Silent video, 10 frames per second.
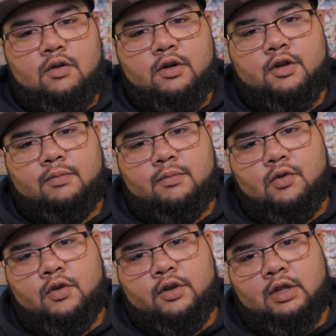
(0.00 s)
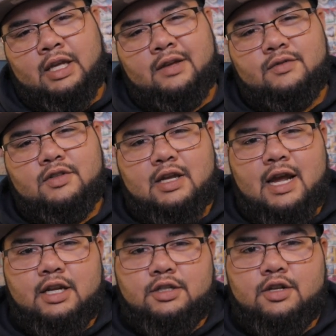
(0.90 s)
or your leaves to
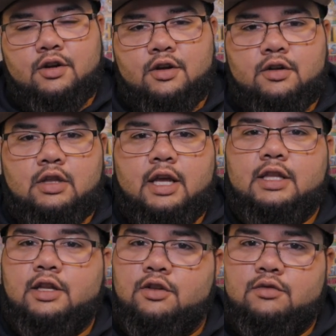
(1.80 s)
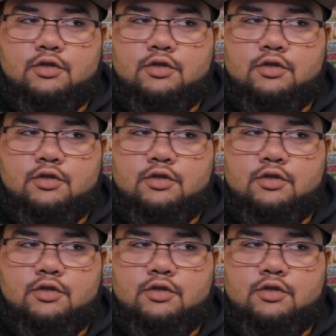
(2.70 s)
kind of turn like they